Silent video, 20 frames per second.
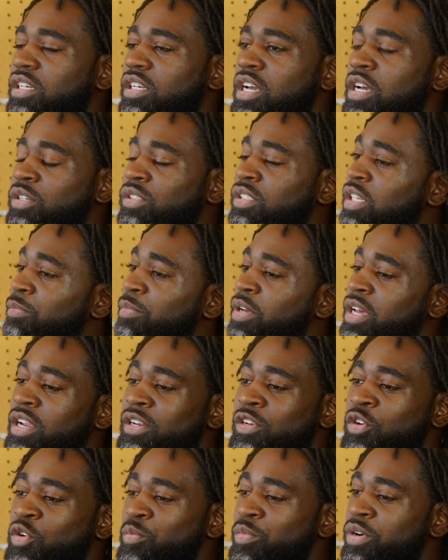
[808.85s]
I was like, man,
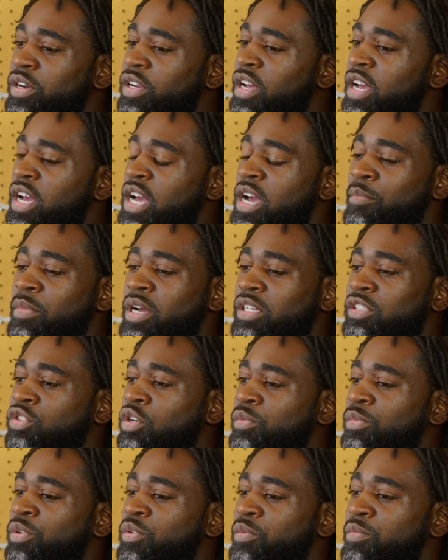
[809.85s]
I know, but I, I'm about to
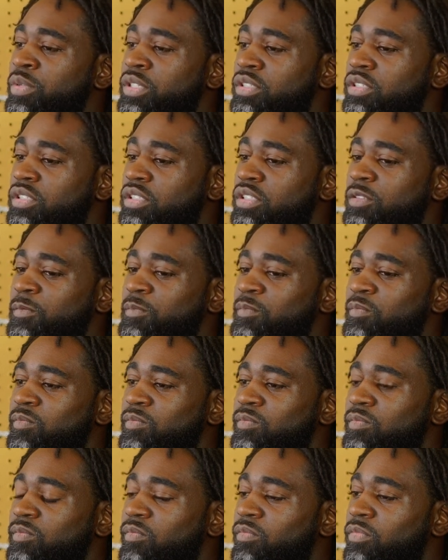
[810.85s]
start my own business
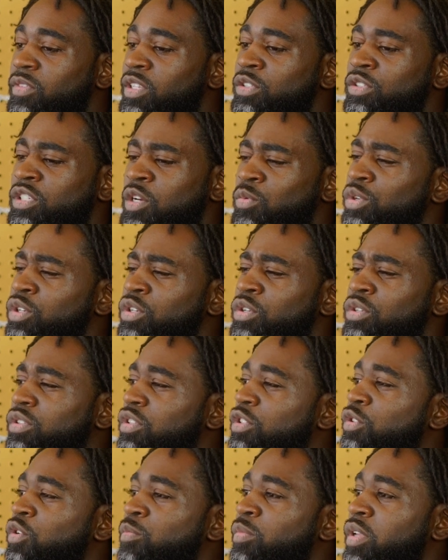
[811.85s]
he's like, what are you
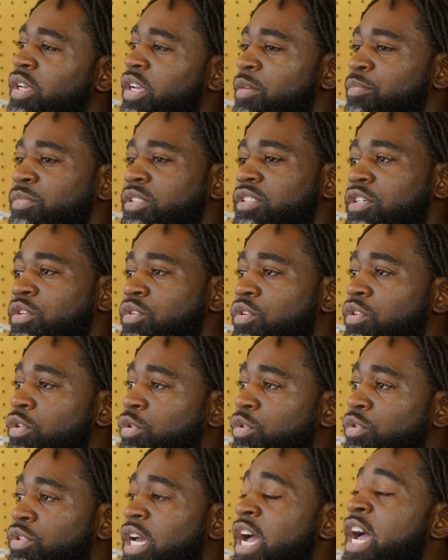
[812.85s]
gonna do? I'm like, I'm gonna sell
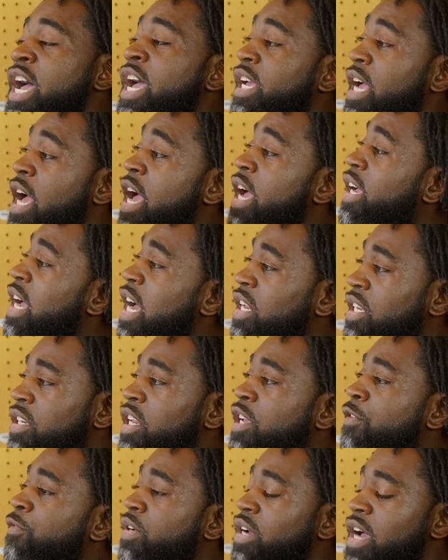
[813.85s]
clothes. I had, I had got the
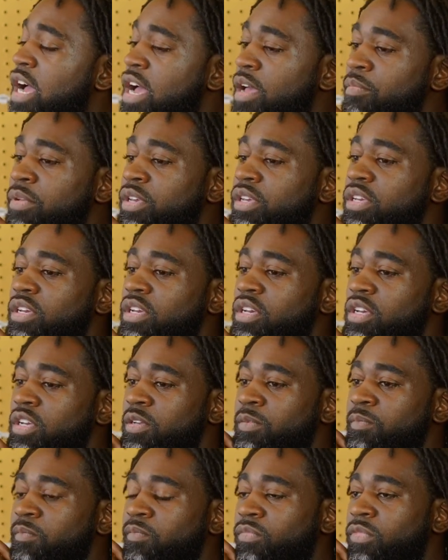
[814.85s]
name for God Made. Mm-hmm.
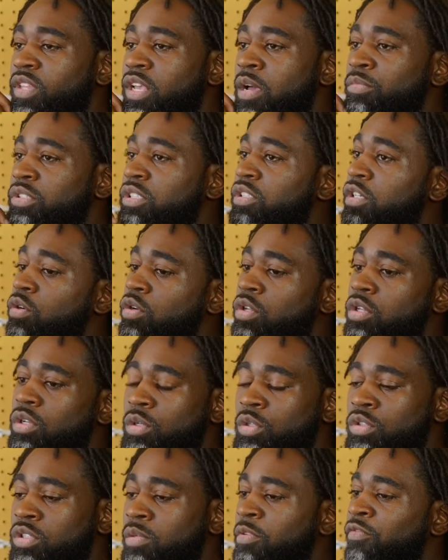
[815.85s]
I'm gonna sell
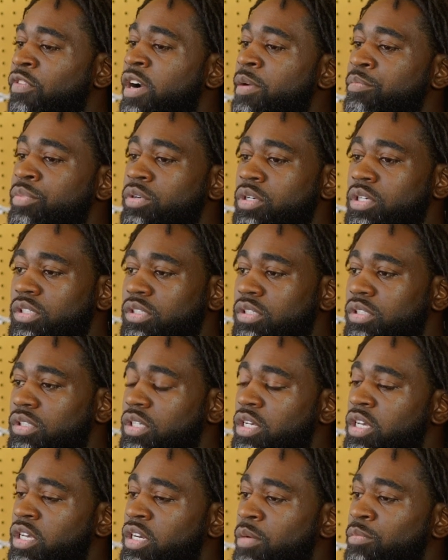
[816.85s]
clothes. I'm gonna write
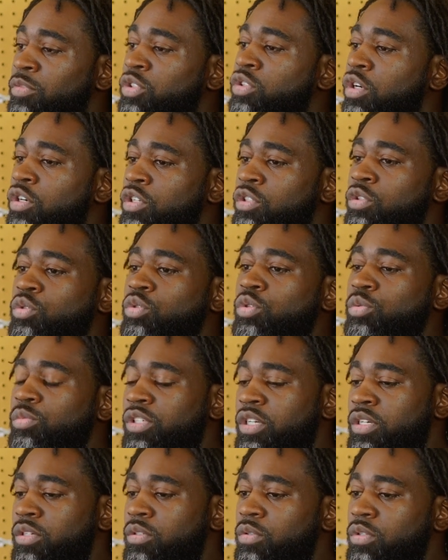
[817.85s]
books, and I'm gonna start a YouTube
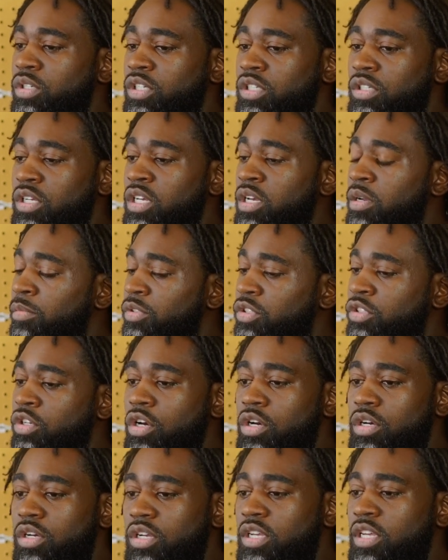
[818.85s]
channel, and, and I'm gonna
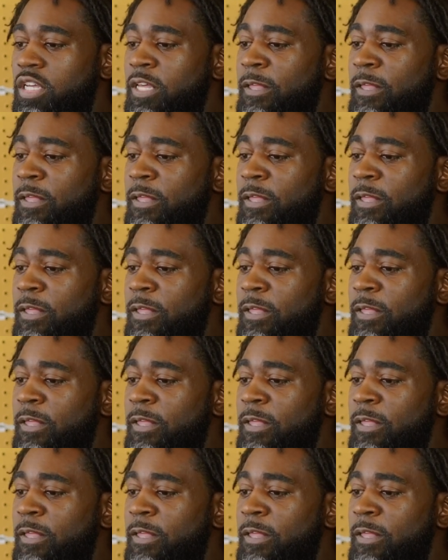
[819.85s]
talk.